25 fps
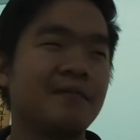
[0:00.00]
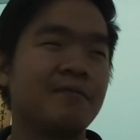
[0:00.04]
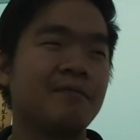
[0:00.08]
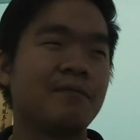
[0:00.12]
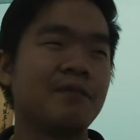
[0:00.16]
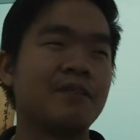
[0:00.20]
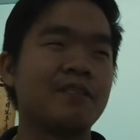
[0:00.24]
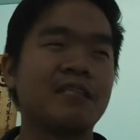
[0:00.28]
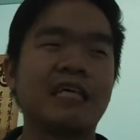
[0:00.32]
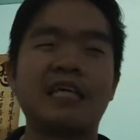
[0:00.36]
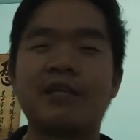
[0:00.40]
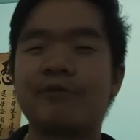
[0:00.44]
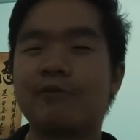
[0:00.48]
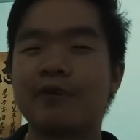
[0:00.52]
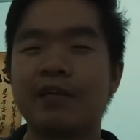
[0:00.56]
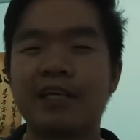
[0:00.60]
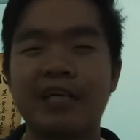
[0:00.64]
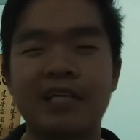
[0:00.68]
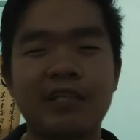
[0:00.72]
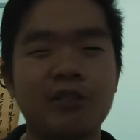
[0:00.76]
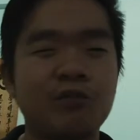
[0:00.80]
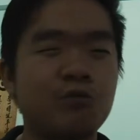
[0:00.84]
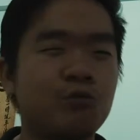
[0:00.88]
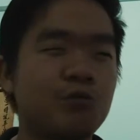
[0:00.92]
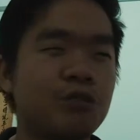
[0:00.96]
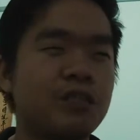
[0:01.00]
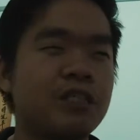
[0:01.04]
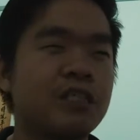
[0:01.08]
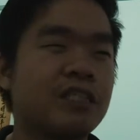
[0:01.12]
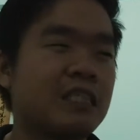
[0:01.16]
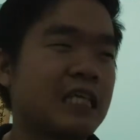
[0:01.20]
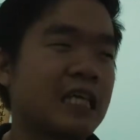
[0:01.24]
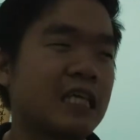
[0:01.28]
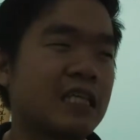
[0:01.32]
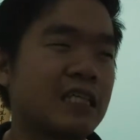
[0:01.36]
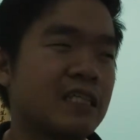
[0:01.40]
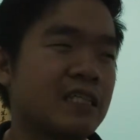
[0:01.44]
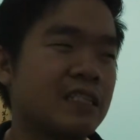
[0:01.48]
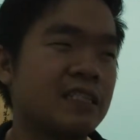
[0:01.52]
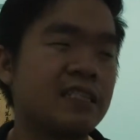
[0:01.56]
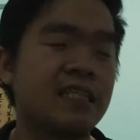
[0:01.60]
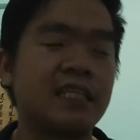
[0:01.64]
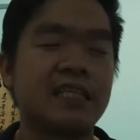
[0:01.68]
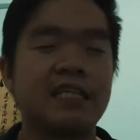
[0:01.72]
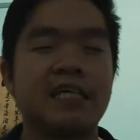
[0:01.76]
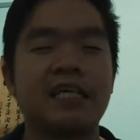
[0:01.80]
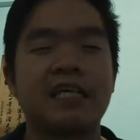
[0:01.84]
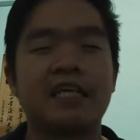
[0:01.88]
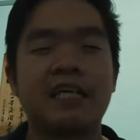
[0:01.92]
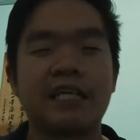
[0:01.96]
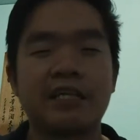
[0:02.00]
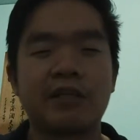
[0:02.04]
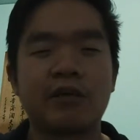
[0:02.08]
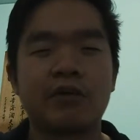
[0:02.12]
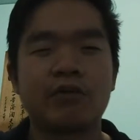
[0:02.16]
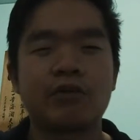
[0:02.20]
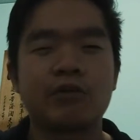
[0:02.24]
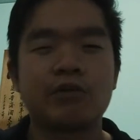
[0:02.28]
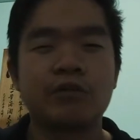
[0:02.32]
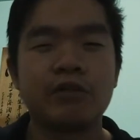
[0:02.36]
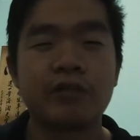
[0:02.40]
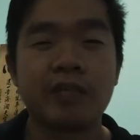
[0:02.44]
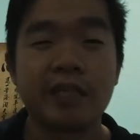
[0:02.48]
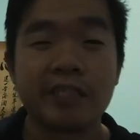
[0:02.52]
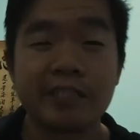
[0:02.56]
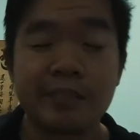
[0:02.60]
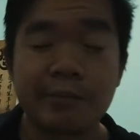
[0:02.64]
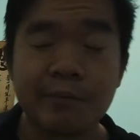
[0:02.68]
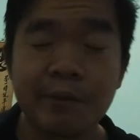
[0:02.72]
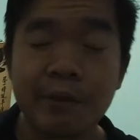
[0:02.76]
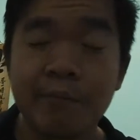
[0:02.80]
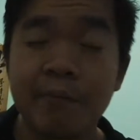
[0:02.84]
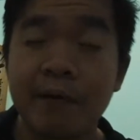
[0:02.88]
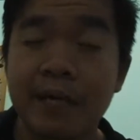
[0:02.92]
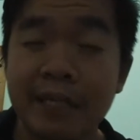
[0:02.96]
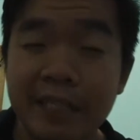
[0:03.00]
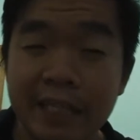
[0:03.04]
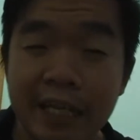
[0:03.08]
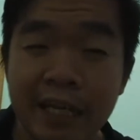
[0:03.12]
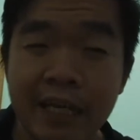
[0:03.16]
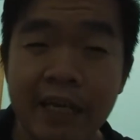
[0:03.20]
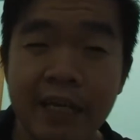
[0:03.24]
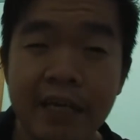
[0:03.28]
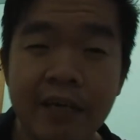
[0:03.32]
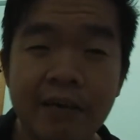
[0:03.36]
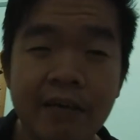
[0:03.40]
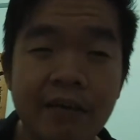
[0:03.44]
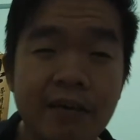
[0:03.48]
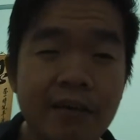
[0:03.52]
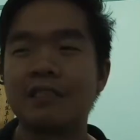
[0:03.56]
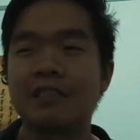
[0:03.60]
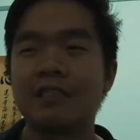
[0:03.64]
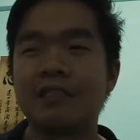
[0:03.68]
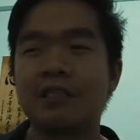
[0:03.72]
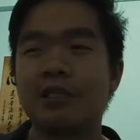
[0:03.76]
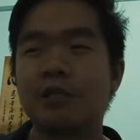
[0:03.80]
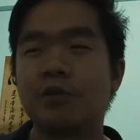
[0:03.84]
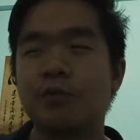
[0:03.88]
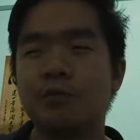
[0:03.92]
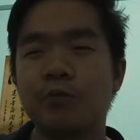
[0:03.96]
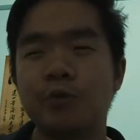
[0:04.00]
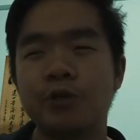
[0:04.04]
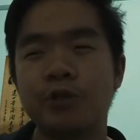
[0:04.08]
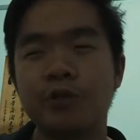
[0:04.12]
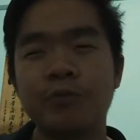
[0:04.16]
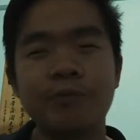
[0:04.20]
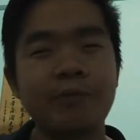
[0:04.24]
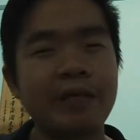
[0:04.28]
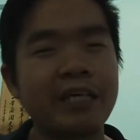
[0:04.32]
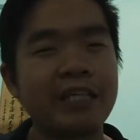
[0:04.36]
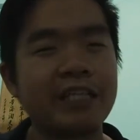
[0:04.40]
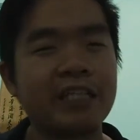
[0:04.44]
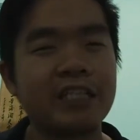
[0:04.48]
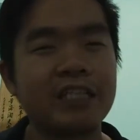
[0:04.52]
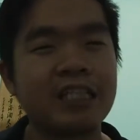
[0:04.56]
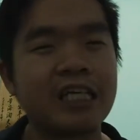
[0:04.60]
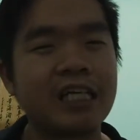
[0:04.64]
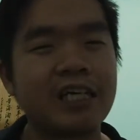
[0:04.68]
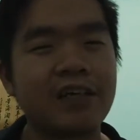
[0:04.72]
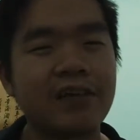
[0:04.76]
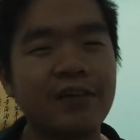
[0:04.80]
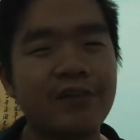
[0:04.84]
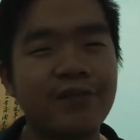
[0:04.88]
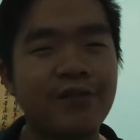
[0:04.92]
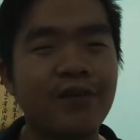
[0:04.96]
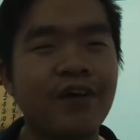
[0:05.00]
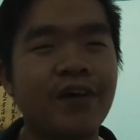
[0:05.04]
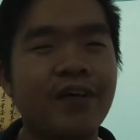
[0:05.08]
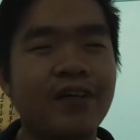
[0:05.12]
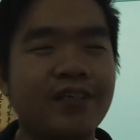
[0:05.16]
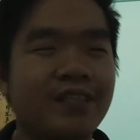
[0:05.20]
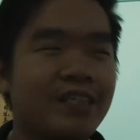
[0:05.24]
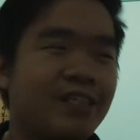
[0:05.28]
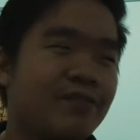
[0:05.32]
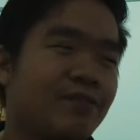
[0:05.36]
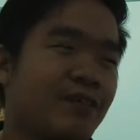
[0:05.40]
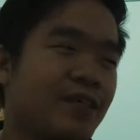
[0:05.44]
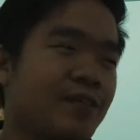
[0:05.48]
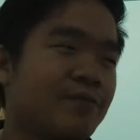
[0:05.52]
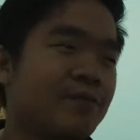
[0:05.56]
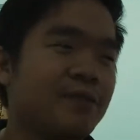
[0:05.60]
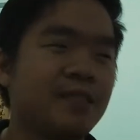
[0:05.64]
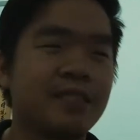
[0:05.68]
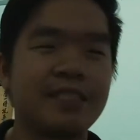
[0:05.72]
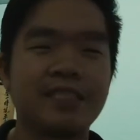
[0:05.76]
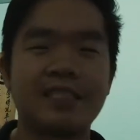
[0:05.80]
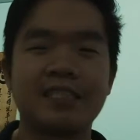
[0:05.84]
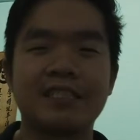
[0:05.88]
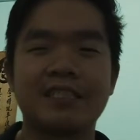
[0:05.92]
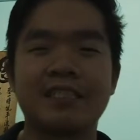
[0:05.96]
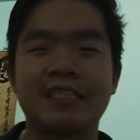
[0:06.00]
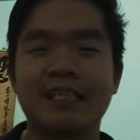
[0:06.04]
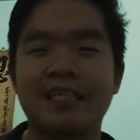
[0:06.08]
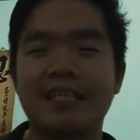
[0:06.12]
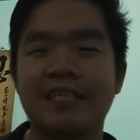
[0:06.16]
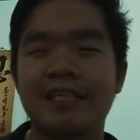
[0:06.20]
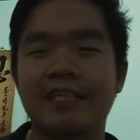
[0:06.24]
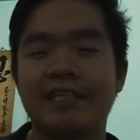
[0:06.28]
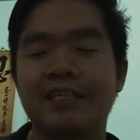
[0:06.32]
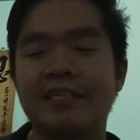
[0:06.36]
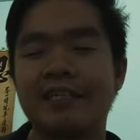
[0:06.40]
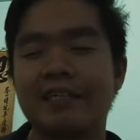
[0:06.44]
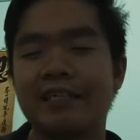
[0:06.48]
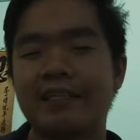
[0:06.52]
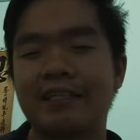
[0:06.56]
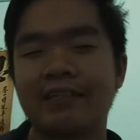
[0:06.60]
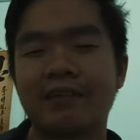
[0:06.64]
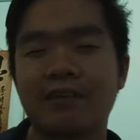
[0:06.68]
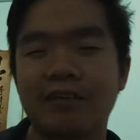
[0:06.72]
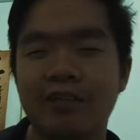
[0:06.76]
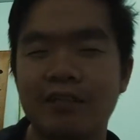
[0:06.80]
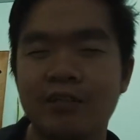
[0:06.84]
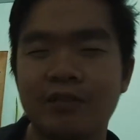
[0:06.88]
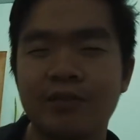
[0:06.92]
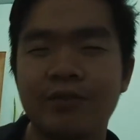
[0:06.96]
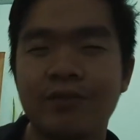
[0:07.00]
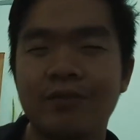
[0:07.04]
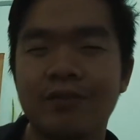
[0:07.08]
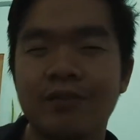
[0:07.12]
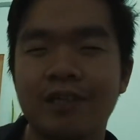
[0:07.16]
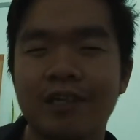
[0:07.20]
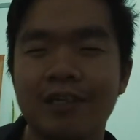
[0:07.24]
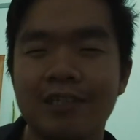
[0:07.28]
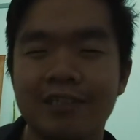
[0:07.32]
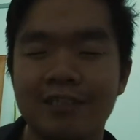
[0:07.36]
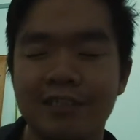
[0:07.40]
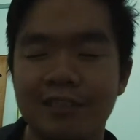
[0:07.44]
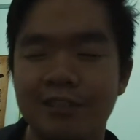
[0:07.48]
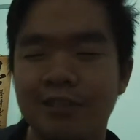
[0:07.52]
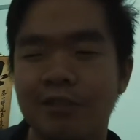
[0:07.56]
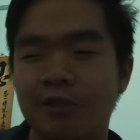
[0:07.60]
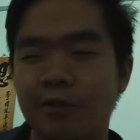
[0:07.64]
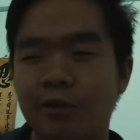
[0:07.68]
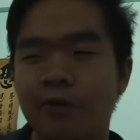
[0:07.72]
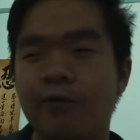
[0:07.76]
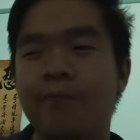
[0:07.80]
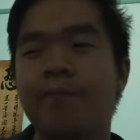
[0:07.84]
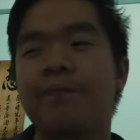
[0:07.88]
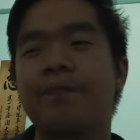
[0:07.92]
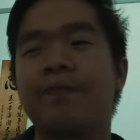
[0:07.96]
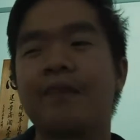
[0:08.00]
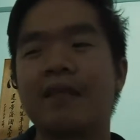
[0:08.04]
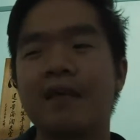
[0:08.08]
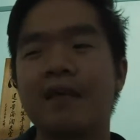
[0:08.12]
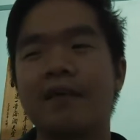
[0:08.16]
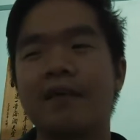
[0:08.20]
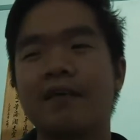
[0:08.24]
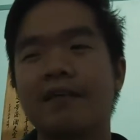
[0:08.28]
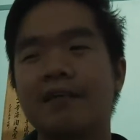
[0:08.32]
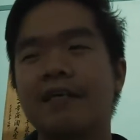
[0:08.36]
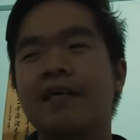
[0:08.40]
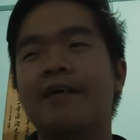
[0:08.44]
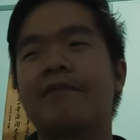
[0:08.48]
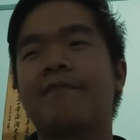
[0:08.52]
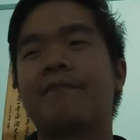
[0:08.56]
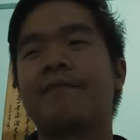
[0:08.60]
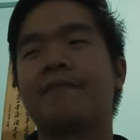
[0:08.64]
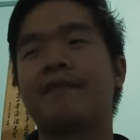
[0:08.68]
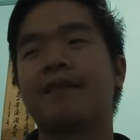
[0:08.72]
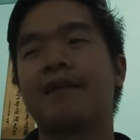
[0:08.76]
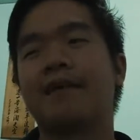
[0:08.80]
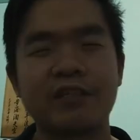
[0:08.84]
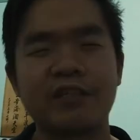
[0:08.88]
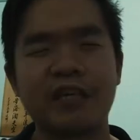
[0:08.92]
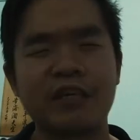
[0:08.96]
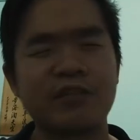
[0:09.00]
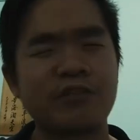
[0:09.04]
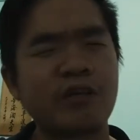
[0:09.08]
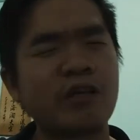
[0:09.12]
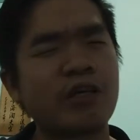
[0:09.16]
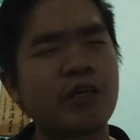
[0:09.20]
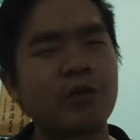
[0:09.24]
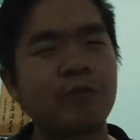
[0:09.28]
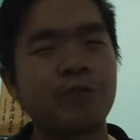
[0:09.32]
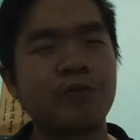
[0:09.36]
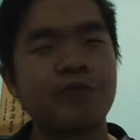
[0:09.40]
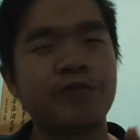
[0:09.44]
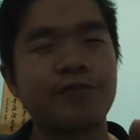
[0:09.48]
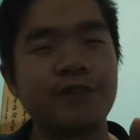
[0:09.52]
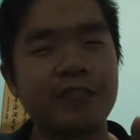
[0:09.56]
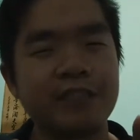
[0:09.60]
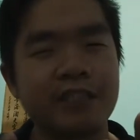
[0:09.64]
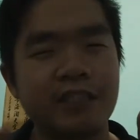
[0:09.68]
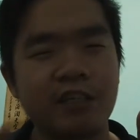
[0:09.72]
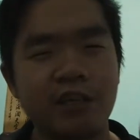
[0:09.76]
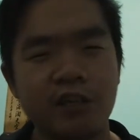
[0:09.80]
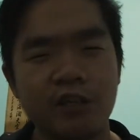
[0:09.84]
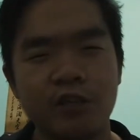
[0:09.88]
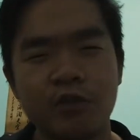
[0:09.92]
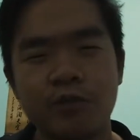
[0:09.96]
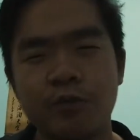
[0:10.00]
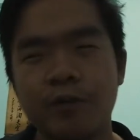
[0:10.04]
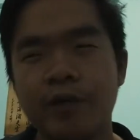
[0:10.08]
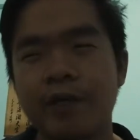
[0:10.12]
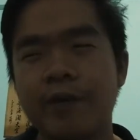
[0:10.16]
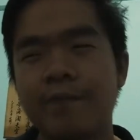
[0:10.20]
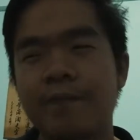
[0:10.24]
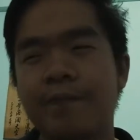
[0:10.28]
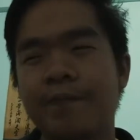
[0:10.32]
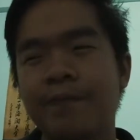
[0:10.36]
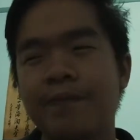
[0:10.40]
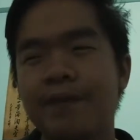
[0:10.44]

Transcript: Just anyone can do this, can just sit here and then talk to you guys about my day. It wouldn't make the daily vlog if I'm just sitting here and talking to you guys. So yeah, I try to improve this along the way.